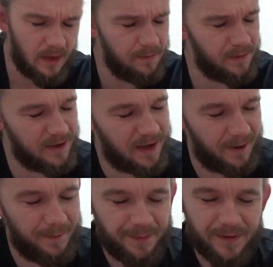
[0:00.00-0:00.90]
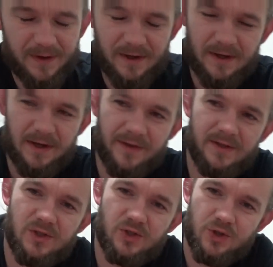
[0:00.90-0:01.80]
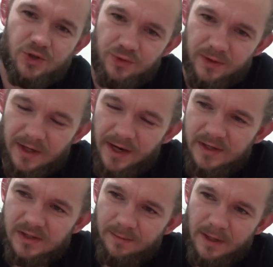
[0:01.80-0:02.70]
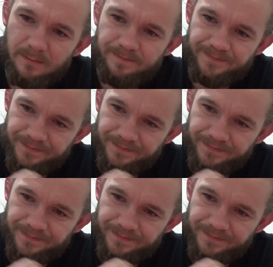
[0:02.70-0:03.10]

But yeah, this is just really nice. I mean